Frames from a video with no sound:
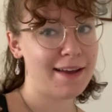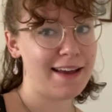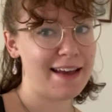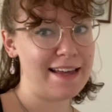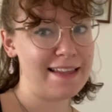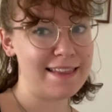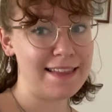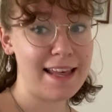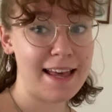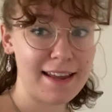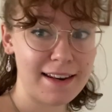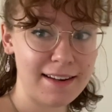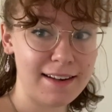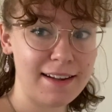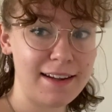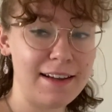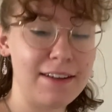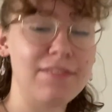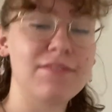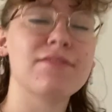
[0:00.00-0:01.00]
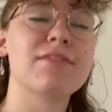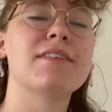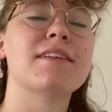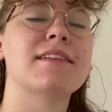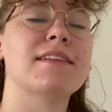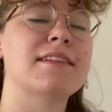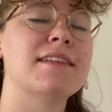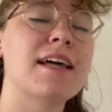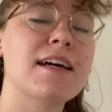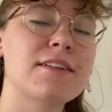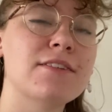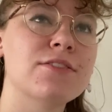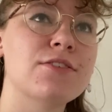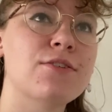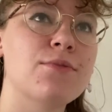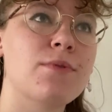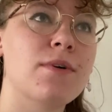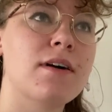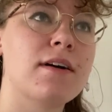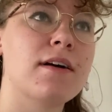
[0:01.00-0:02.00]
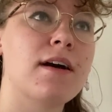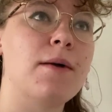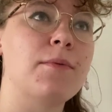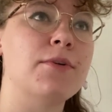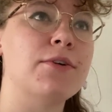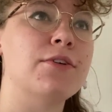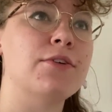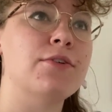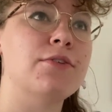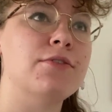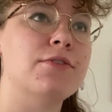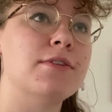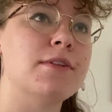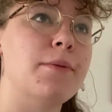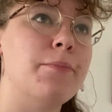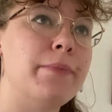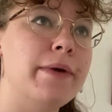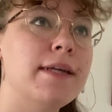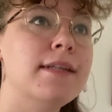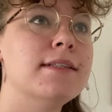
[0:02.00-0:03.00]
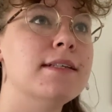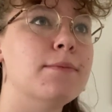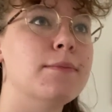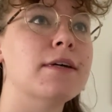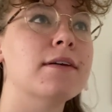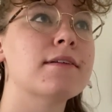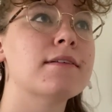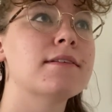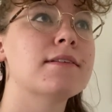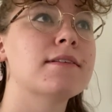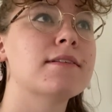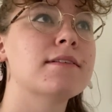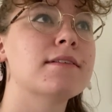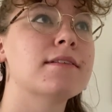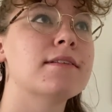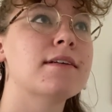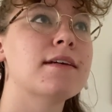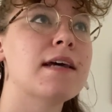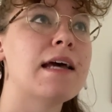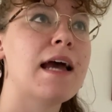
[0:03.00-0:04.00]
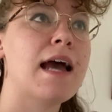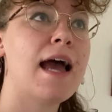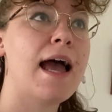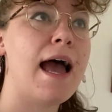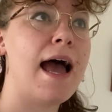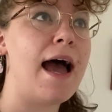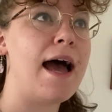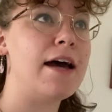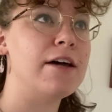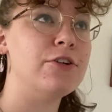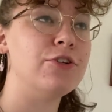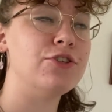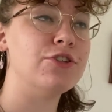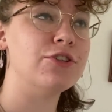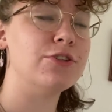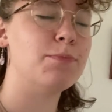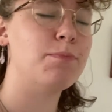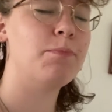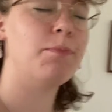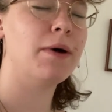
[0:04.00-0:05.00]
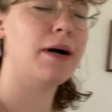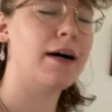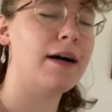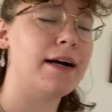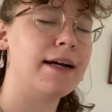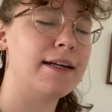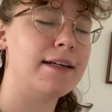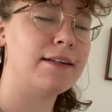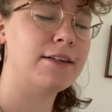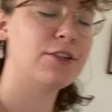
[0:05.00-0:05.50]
And then if that does not work, I'm going to go to the Big Dimmicks and just buy